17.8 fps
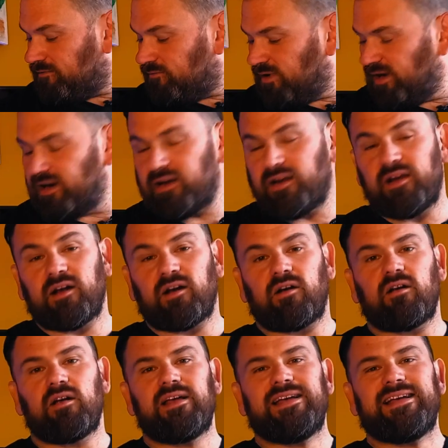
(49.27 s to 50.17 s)
right
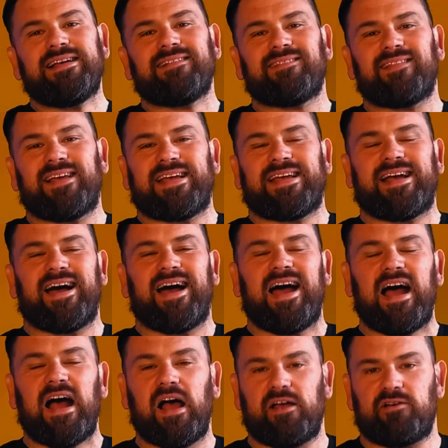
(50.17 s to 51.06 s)
here like a
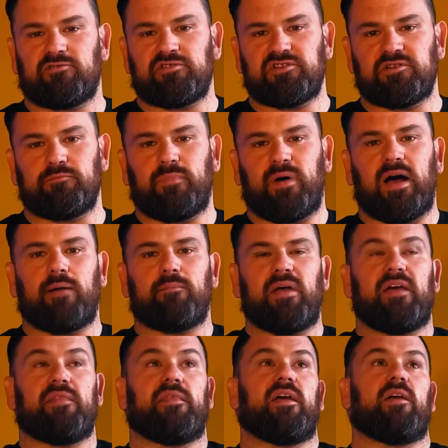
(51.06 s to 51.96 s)
hydrogen bomb,
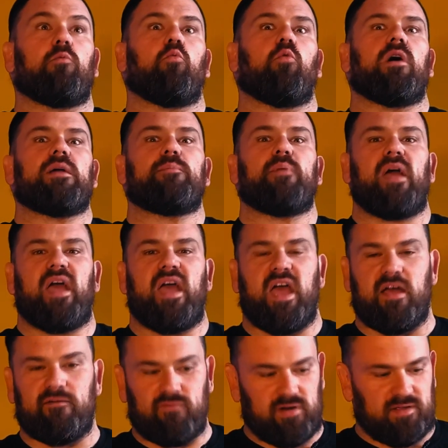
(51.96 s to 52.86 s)
and they wipe
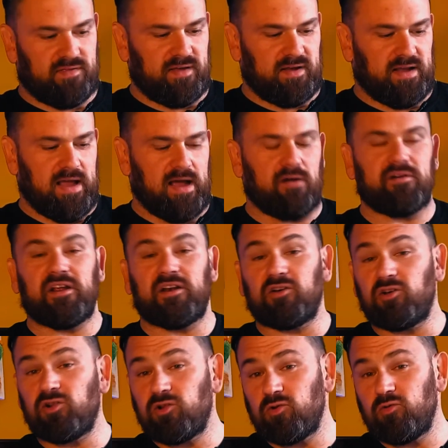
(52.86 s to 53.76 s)
everything out,
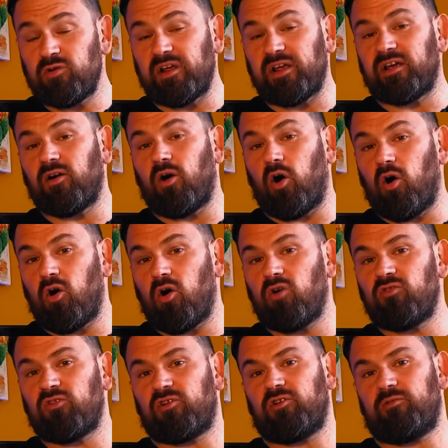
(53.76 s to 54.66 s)
including
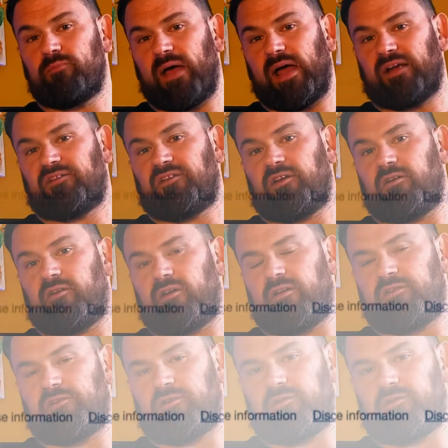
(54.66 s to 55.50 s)
all the good bacteria in your